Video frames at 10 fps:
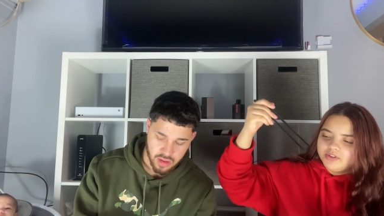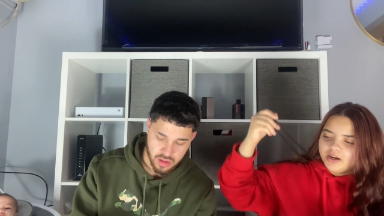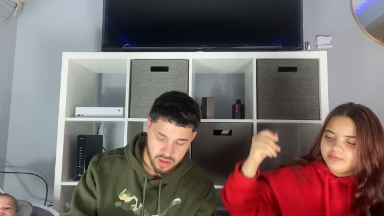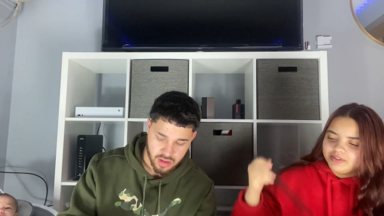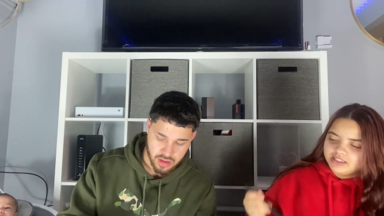
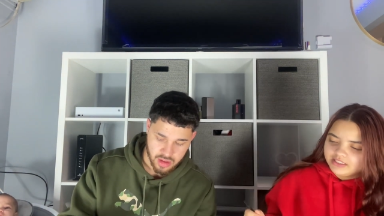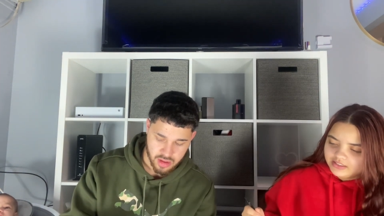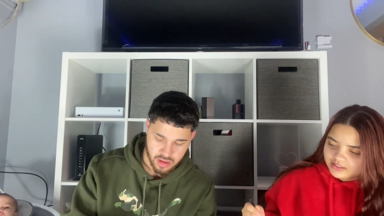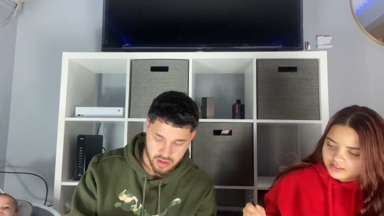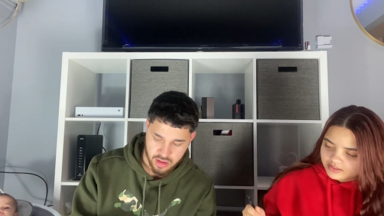Speaker 1: chopsticks.
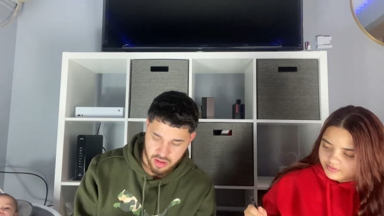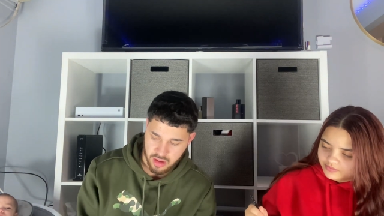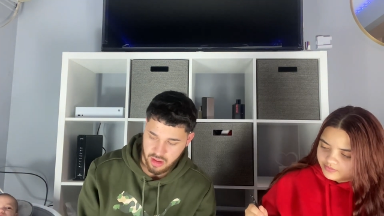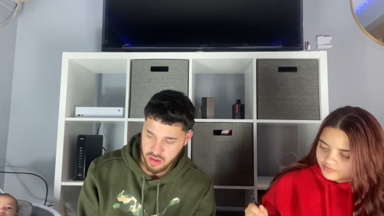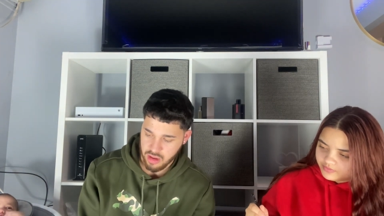
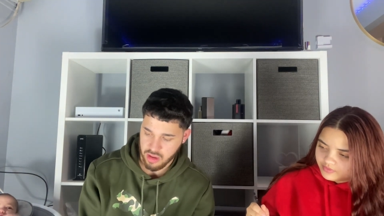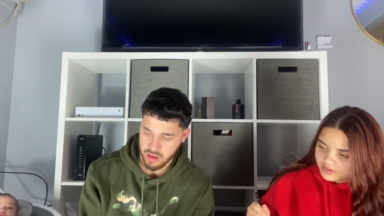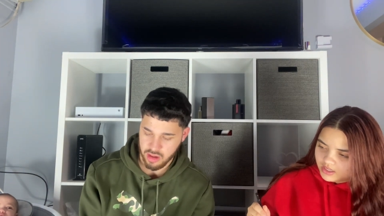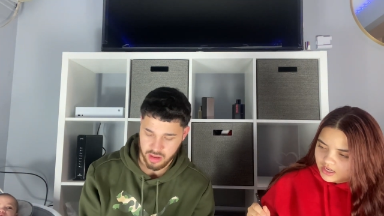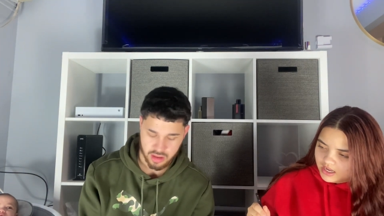
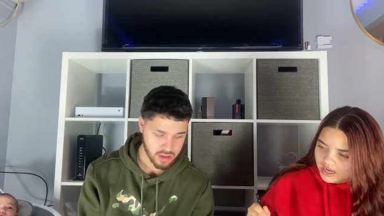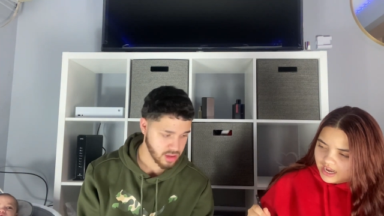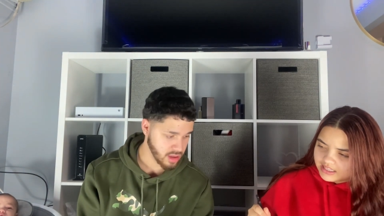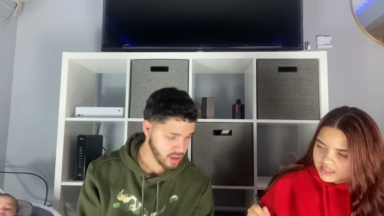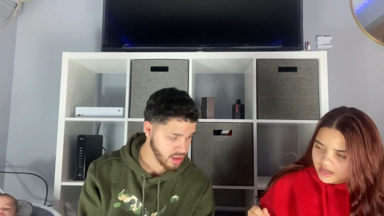
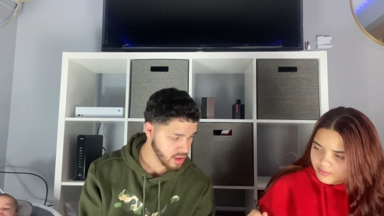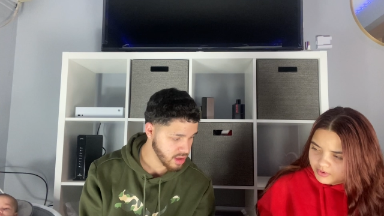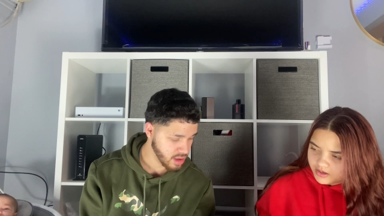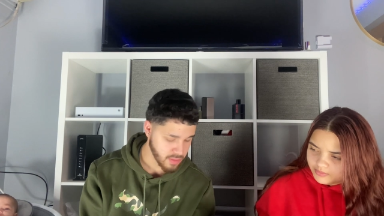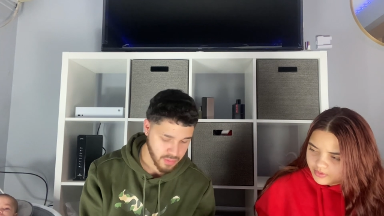I think I
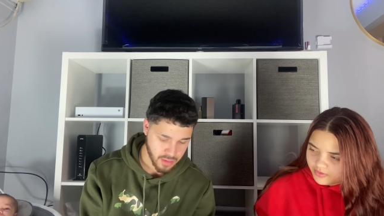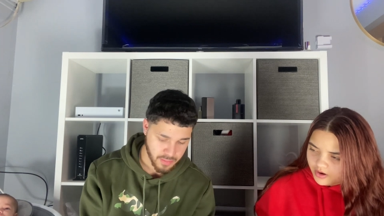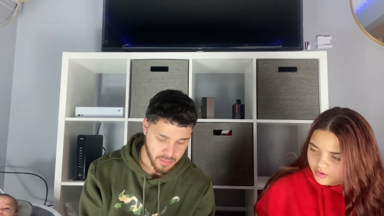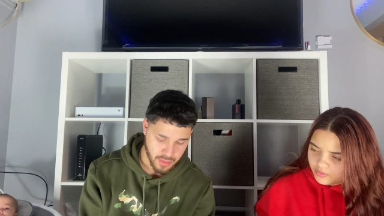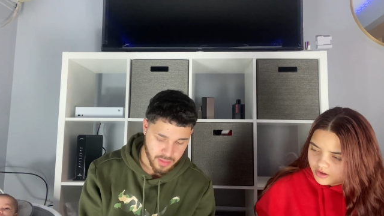put them you
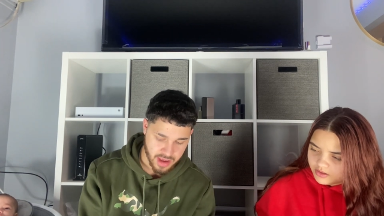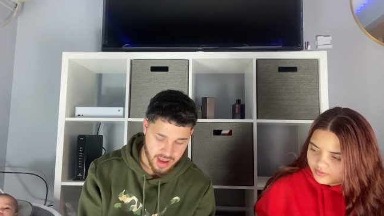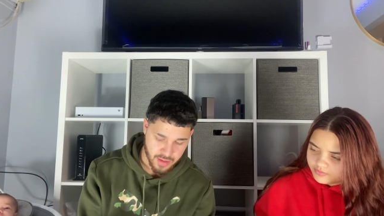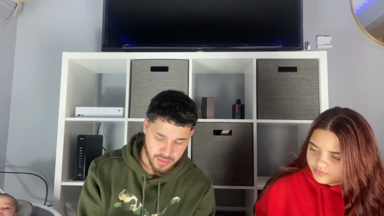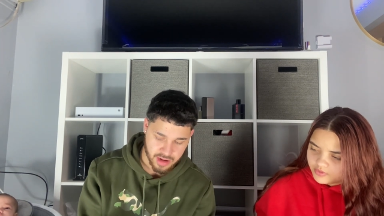the but, yeah,
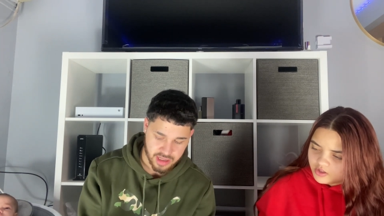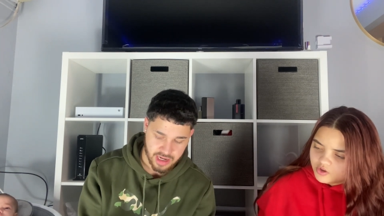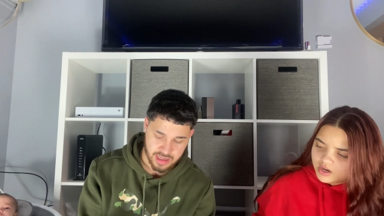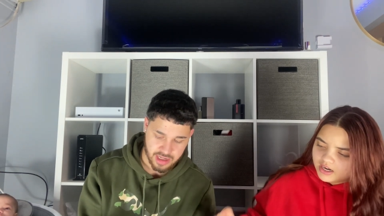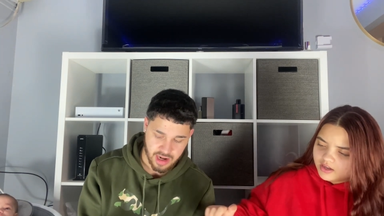you put the
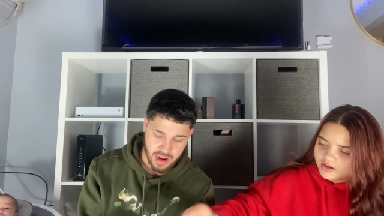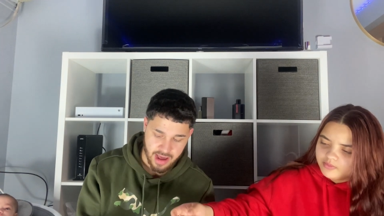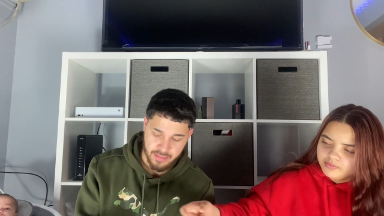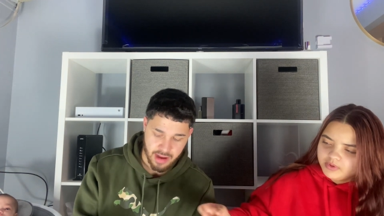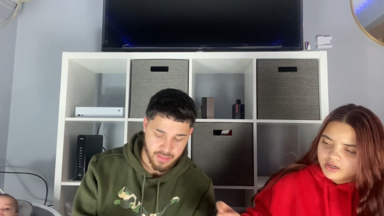chocolate, gotta, and
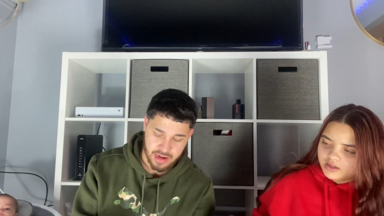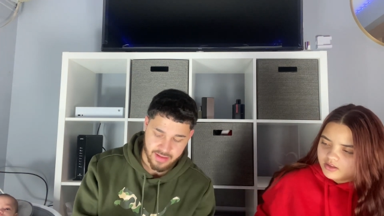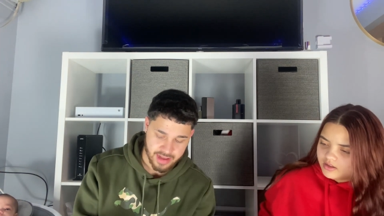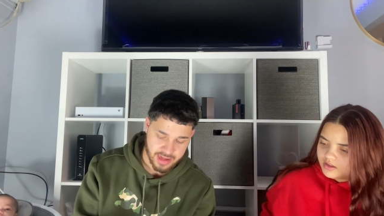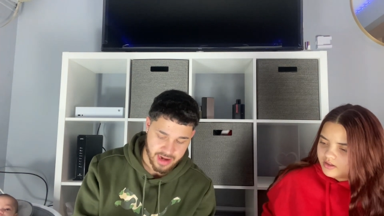I'm,
Speaker 2: I'm gonna leave
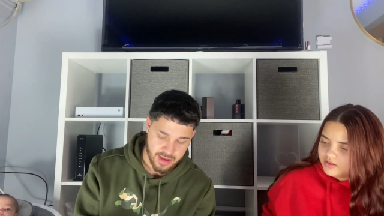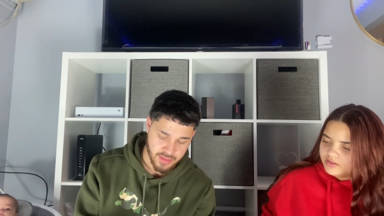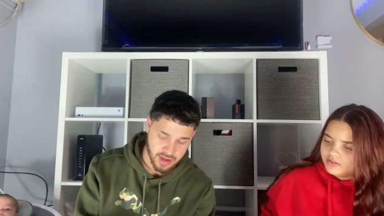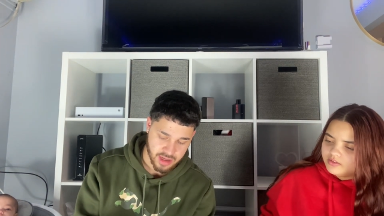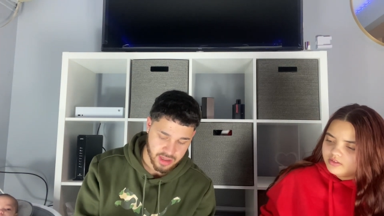it like that now
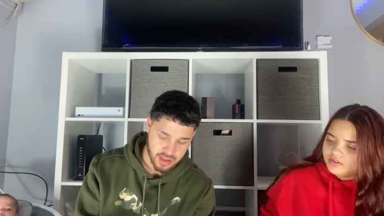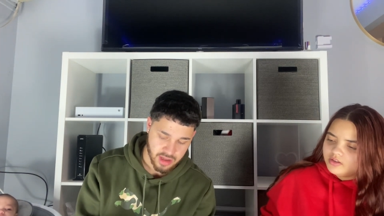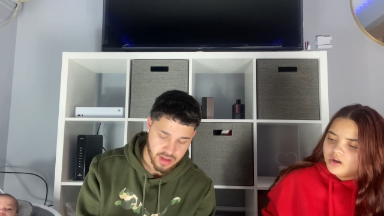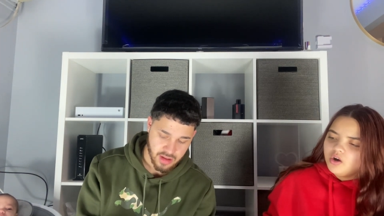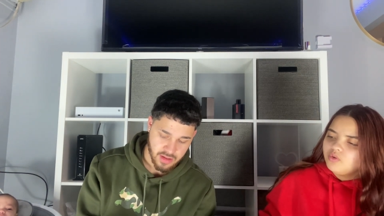because.
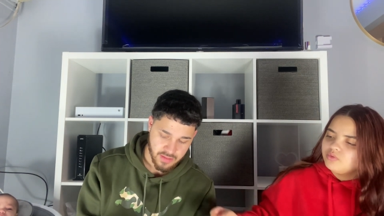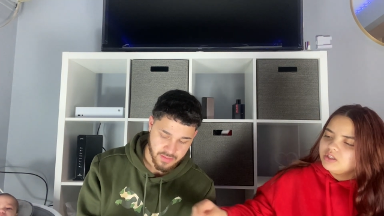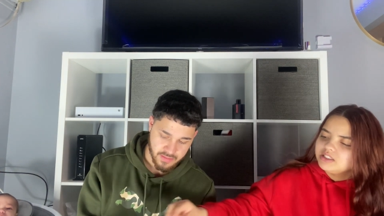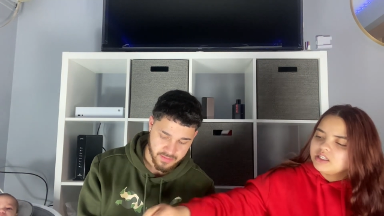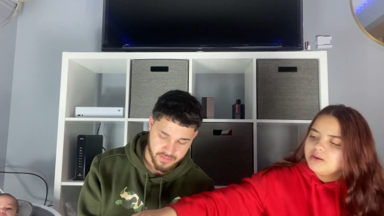
Speaker 1: No,
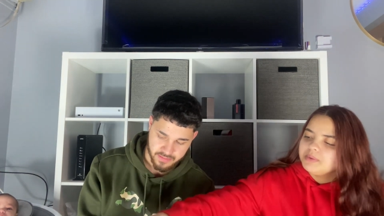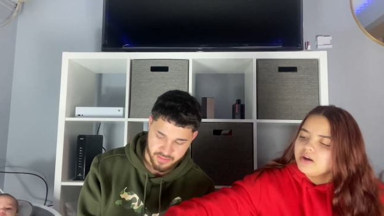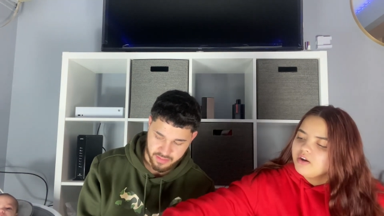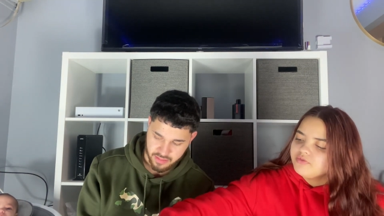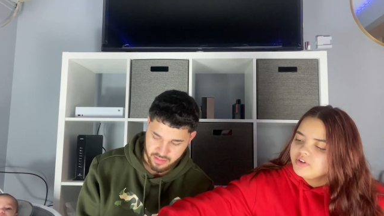it's gonna be
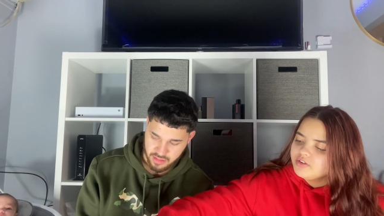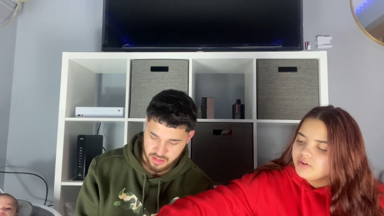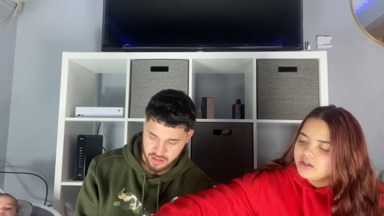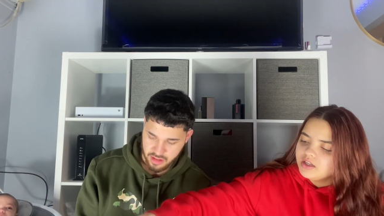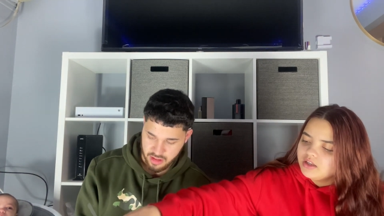hard for you,
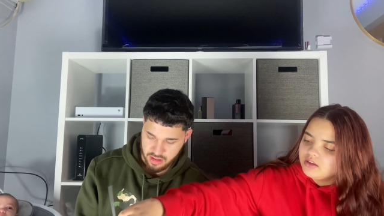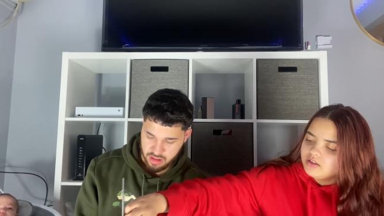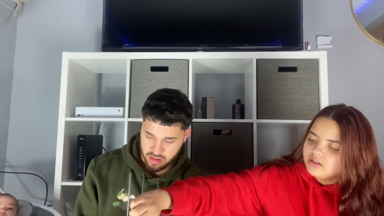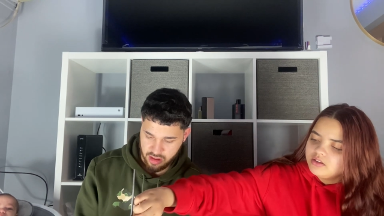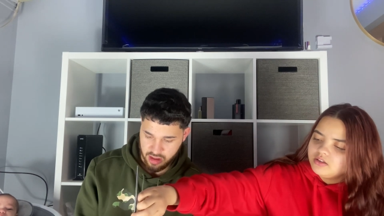honey.
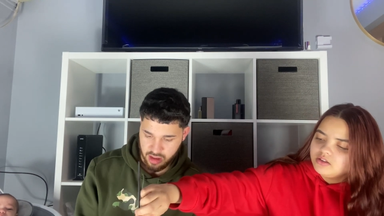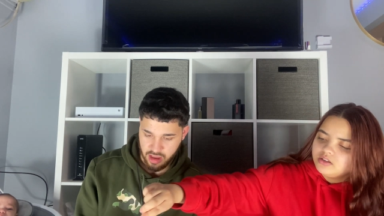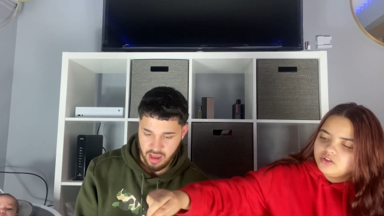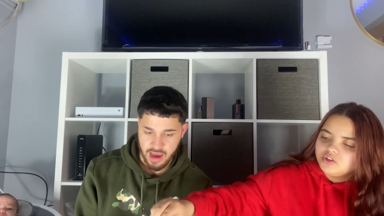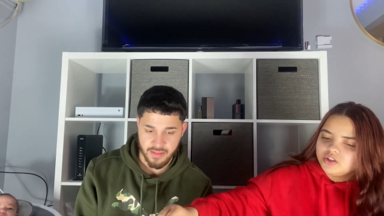
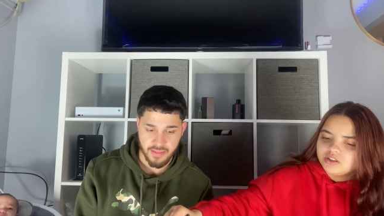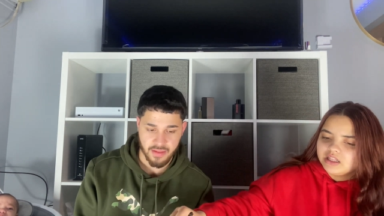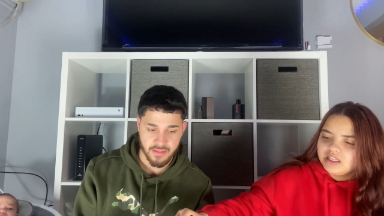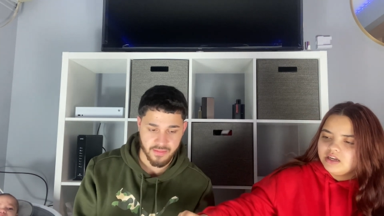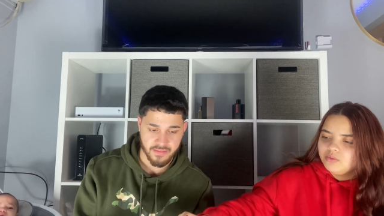
Speaker 2: Yeah. Just bro.
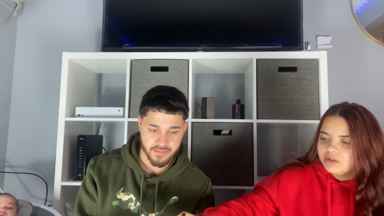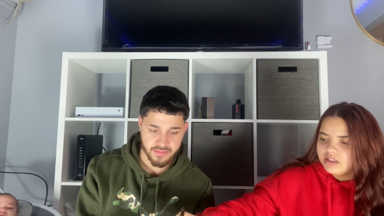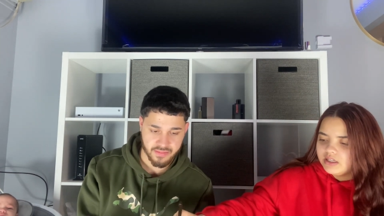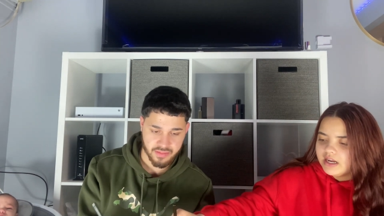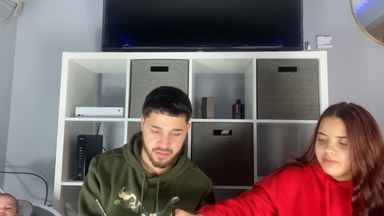clean it with
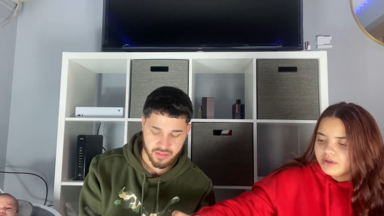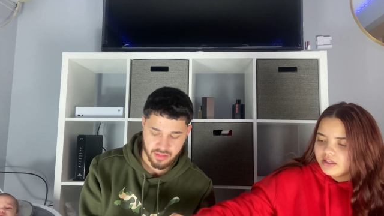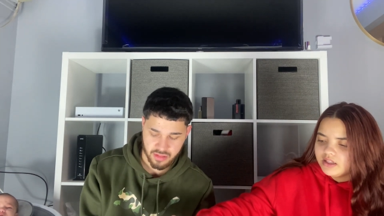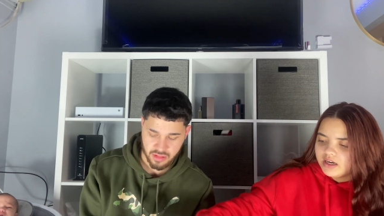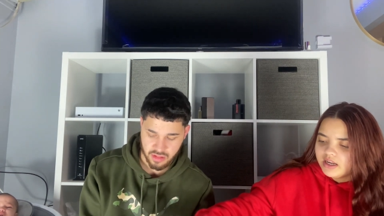
Speaker 1: the
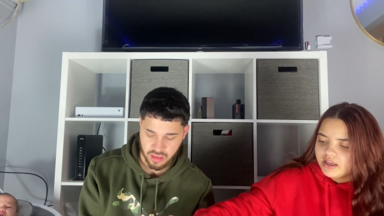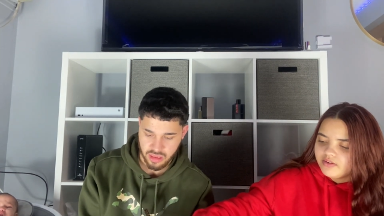napkin that I gave